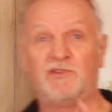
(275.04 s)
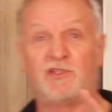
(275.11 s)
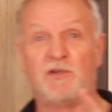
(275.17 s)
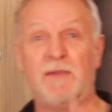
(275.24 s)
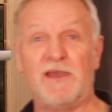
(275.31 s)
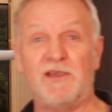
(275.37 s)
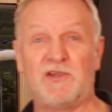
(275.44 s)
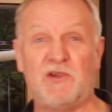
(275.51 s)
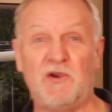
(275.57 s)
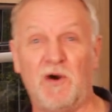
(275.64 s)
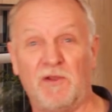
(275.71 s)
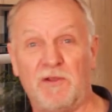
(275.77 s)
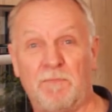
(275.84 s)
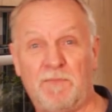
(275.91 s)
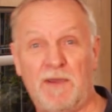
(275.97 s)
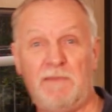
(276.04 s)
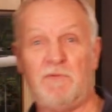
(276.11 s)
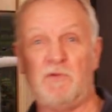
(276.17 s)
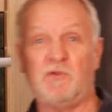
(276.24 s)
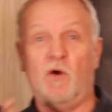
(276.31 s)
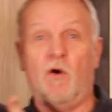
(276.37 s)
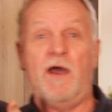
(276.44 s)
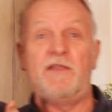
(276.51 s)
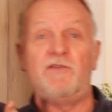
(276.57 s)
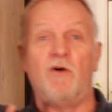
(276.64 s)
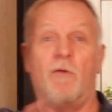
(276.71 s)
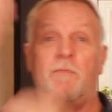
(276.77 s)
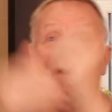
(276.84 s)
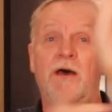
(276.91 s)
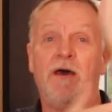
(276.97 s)
to make sure that people don't end
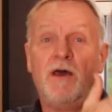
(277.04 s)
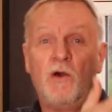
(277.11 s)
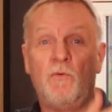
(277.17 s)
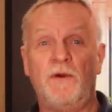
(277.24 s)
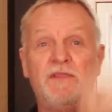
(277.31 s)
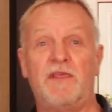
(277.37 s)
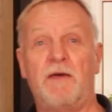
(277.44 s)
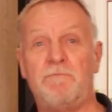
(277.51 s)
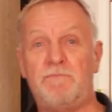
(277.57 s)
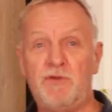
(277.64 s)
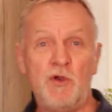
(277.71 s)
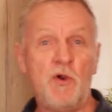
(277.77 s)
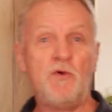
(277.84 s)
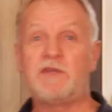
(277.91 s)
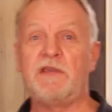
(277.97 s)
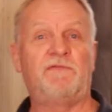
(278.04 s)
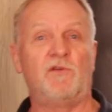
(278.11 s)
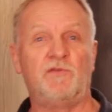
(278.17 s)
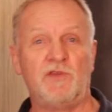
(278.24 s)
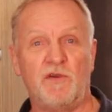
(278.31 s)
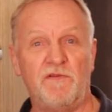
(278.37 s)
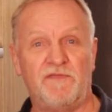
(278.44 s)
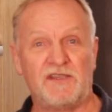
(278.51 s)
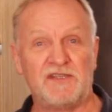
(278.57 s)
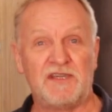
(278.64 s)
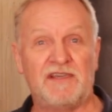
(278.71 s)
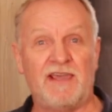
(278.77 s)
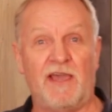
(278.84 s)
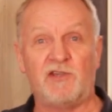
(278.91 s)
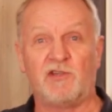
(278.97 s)
up with their beautiful new
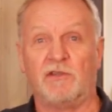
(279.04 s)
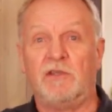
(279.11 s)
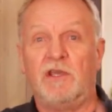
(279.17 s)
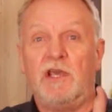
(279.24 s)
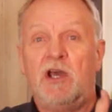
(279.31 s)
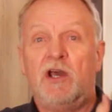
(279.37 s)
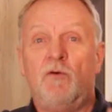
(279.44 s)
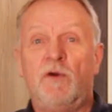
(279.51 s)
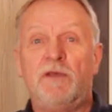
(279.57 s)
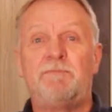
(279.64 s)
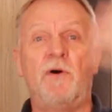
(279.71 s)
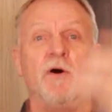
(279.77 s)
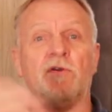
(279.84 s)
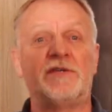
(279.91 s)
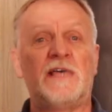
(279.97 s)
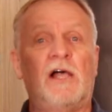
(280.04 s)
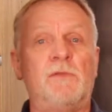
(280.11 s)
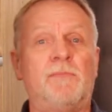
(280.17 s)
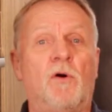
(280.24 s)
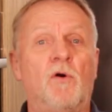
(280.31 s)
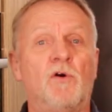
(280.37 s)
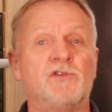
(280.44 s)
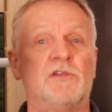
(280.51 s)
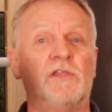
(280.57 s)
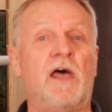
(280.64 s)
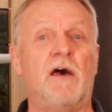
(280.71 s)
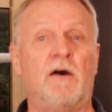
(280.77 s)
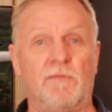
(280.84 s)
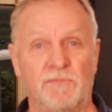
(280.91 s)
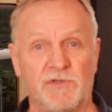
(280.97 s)
fitted kitchen with burnt elbows and
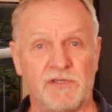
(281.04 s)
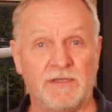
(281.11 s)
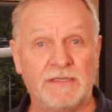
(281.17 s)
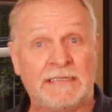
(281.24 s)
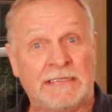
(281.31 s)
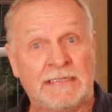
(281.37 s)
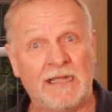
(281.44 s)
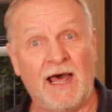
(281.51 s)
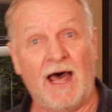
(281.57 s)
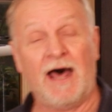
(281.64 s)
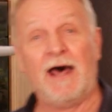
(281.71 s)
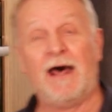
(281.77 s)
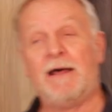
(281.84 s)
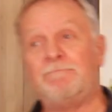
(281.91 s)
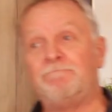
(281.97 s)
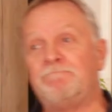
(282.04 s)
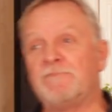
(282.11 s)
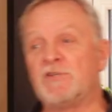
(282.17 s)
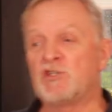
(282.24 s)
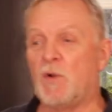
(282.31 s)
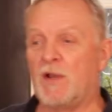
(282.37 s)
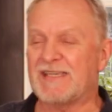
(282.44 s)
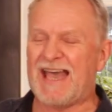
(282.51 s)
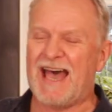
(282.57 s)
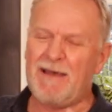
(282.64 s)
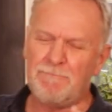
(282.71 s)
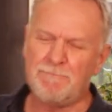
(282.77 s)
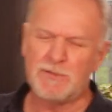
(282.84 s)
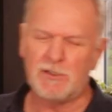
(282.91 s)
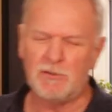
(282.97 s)
arms. So it's
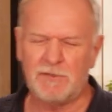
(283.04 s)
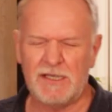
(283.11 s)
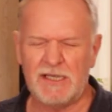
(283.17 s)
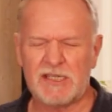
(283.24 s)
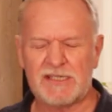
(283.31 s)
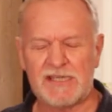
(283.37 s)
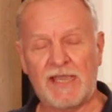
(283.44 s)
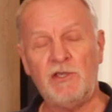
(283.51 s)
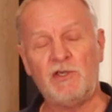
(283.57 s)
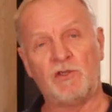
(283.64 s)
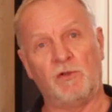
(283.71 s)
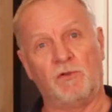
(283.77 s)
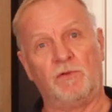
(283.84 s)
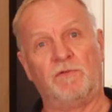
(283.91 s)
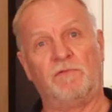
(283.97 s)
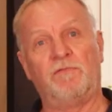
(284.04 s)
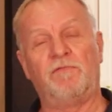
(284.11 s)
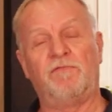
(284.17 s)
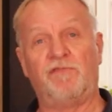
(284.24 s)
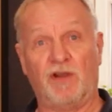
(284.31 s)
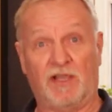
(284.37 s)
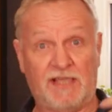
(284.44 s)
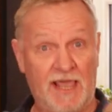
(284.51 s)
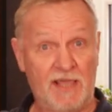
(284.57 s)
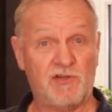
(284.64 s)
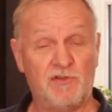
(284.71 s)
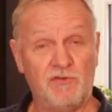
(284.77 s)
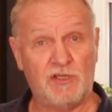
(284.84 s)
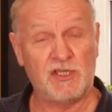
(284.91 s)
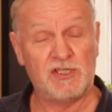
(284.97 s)
absolutely essential for a
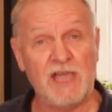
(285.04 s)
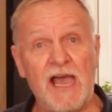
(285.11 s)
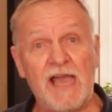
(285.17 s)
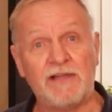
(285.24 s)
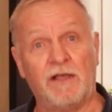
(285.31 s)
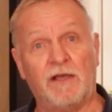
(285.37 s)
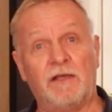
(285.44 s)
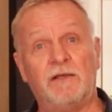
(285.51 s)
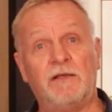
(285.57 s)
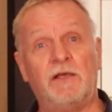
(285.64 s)
kitchen designer,